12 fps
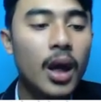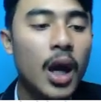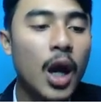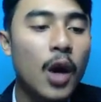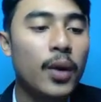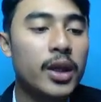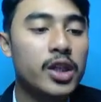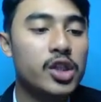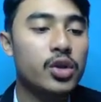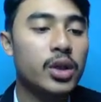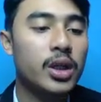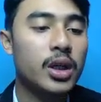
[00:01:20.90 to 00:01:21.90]
What
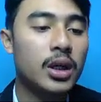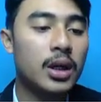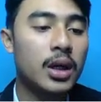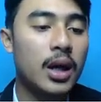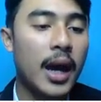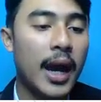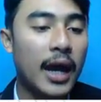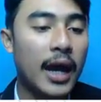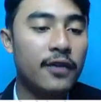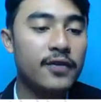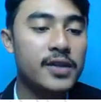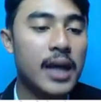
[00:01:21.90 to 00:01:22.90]
should
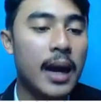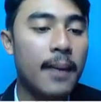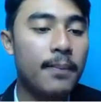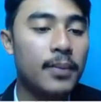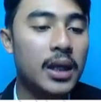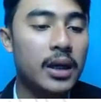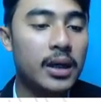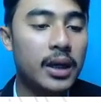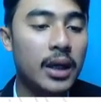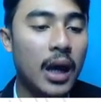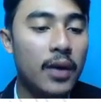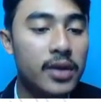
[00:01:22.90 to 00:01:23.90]
have some learning
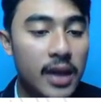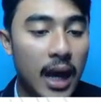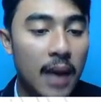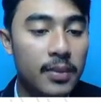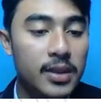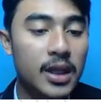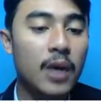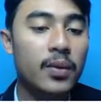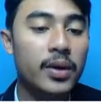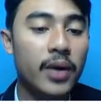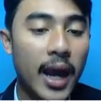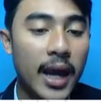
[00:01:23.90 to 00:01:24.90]
outcomes in
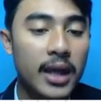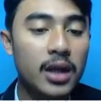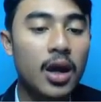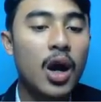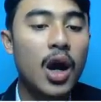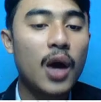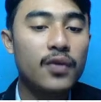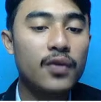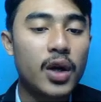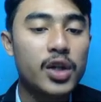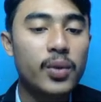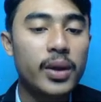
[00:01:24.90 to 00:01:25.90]
our head. Of
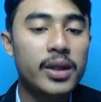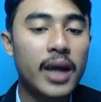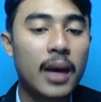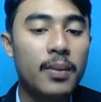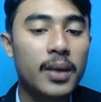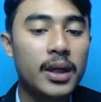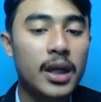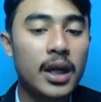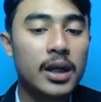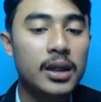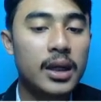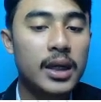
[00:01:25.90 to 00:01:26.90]
course, what happened in our
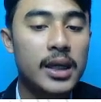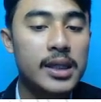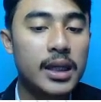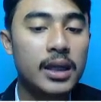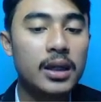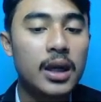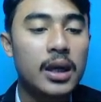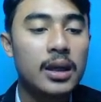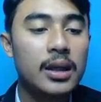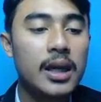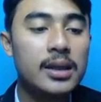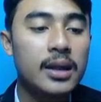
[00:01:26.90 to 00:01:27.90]
lesson
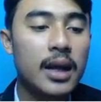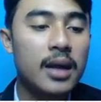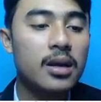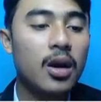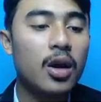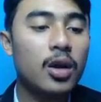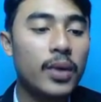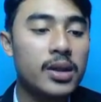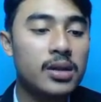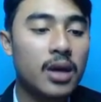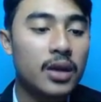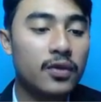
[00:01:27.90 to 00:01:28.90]
does not always
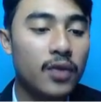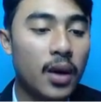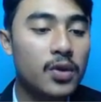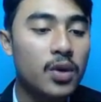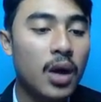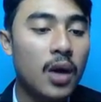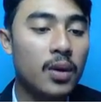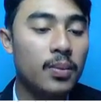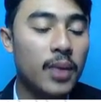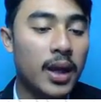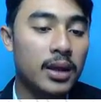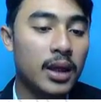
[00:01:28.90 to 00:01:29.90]
conform to our
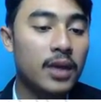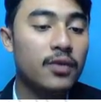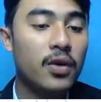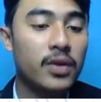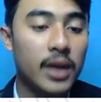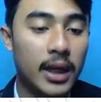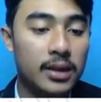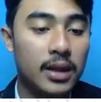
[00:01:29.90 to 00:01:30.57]
plan in for it,